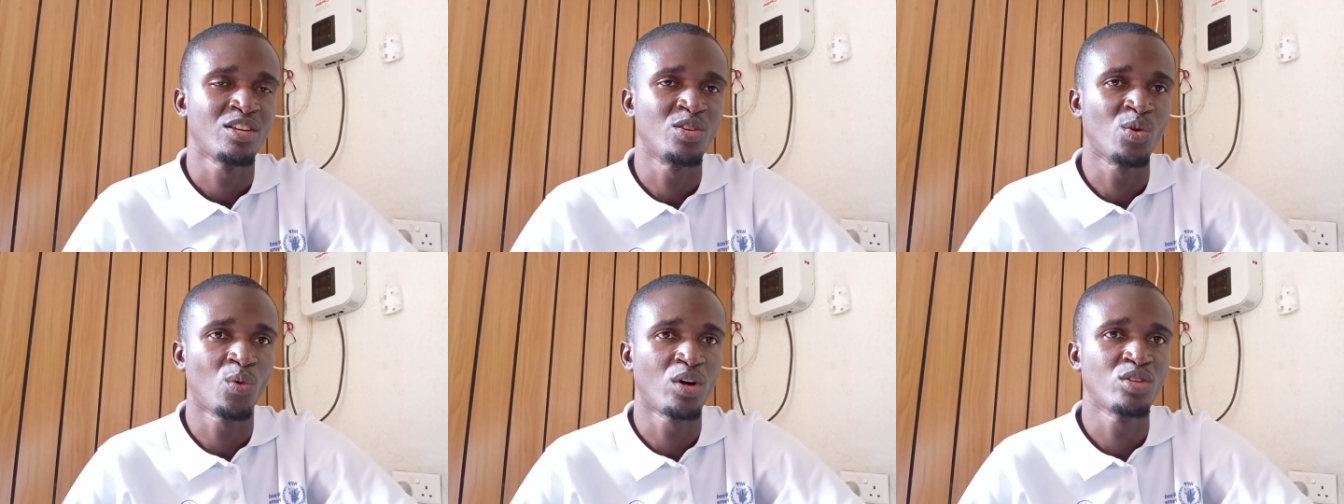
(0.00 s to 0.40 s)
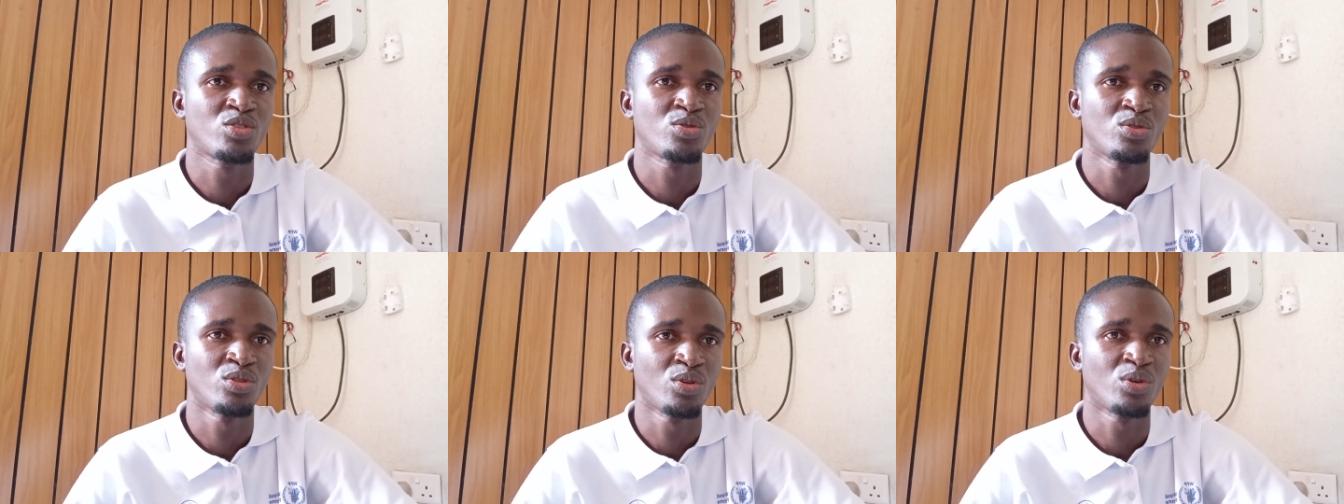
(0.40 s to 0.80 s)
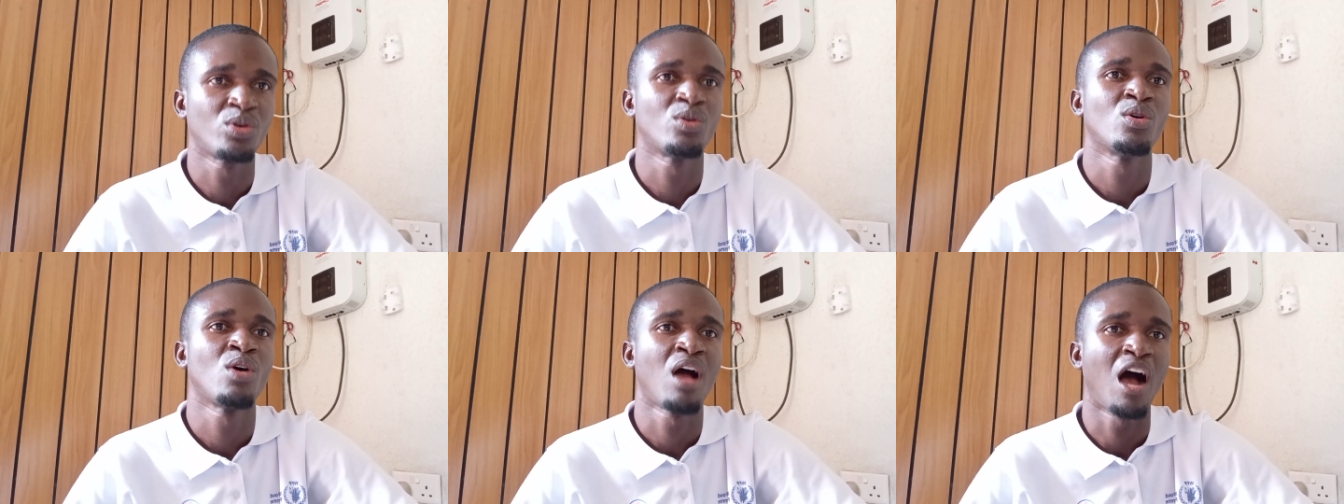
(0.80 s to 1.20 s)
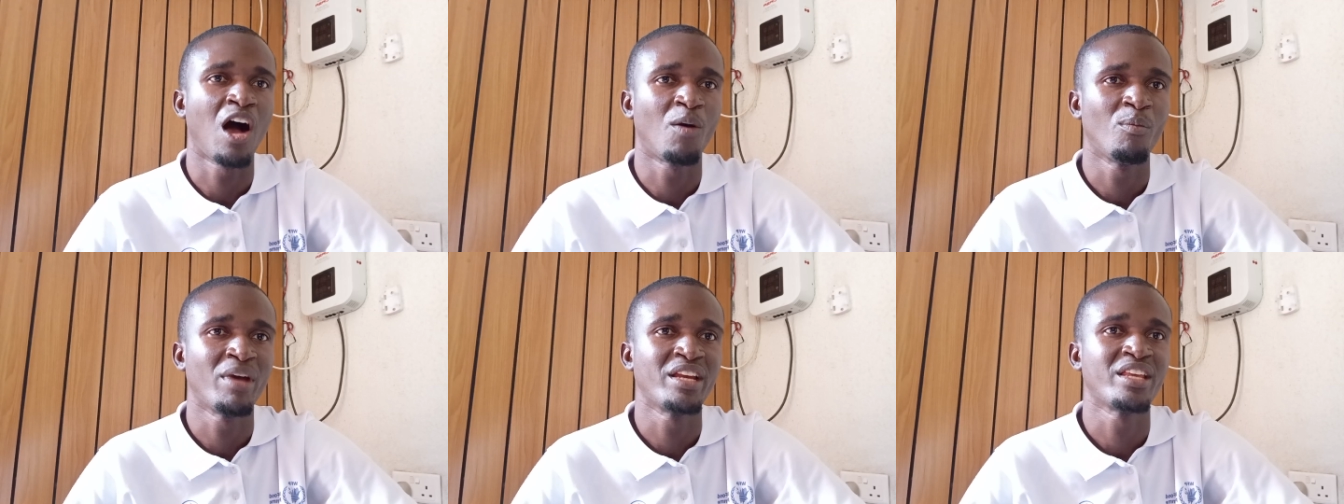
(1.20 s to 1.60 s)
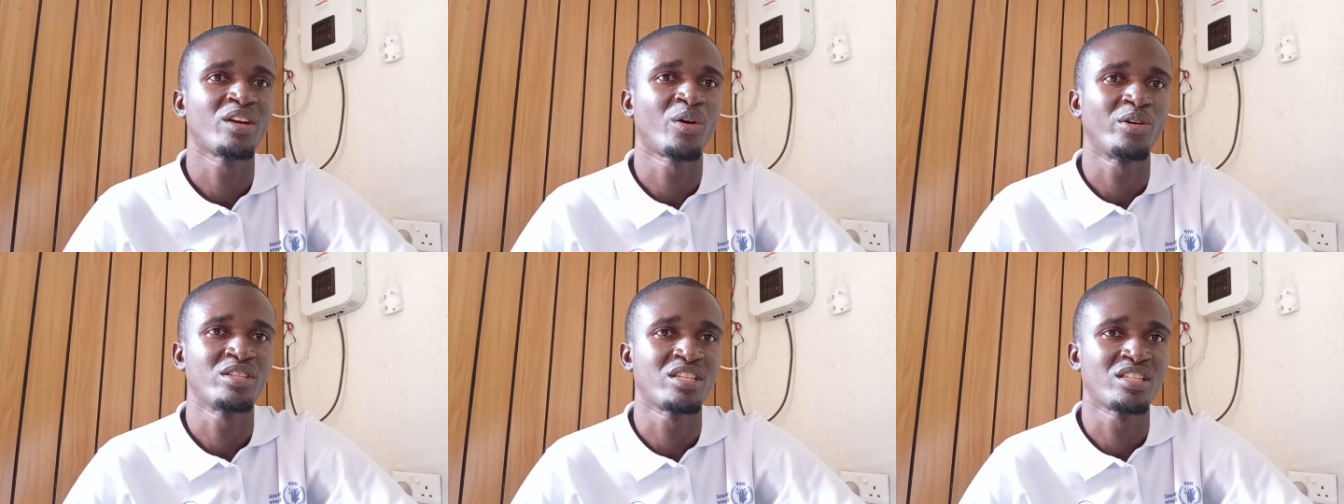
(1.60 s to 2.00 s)
you want to know how
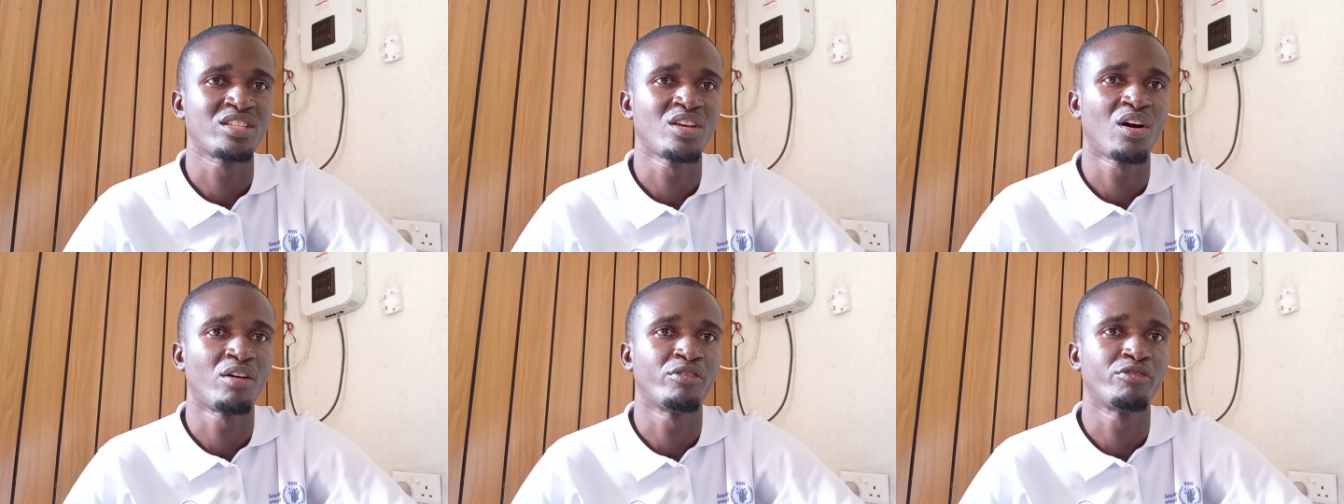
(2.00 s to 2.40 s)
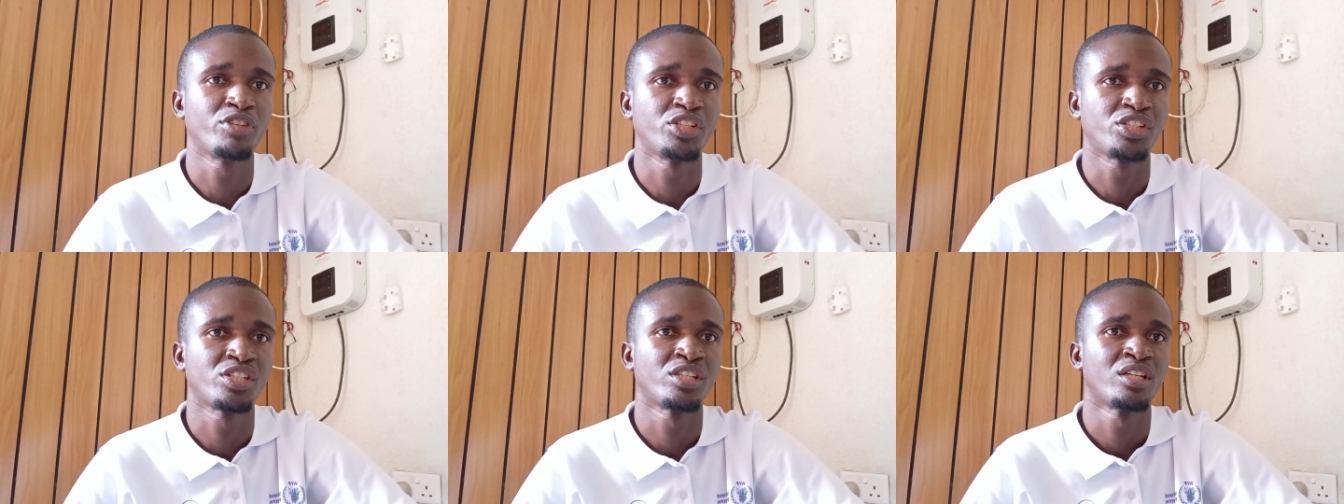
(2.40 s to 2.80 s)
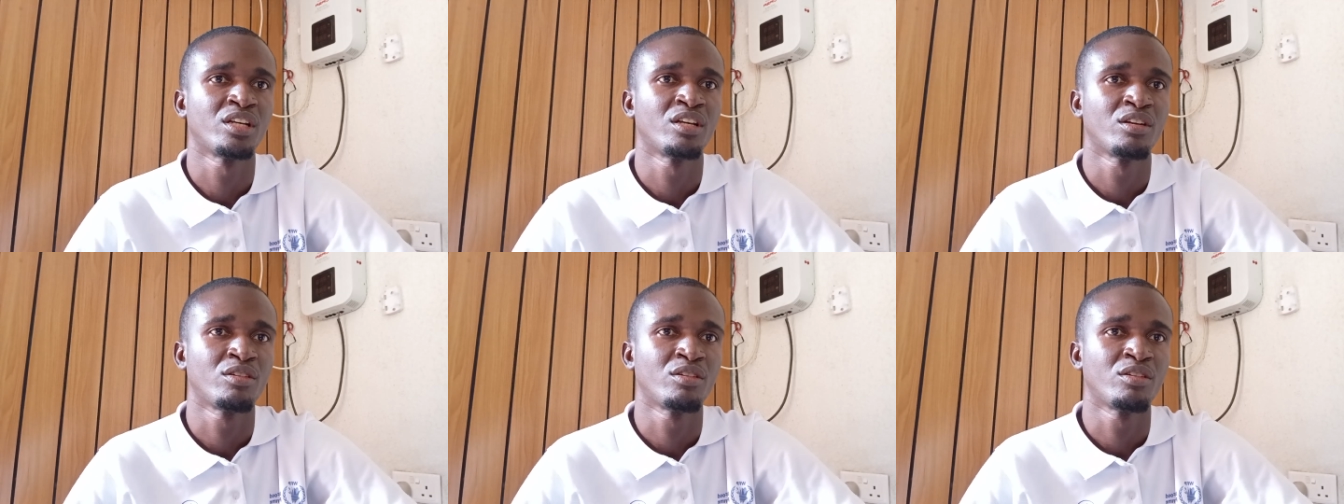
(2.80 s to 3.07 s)
many quantity of fish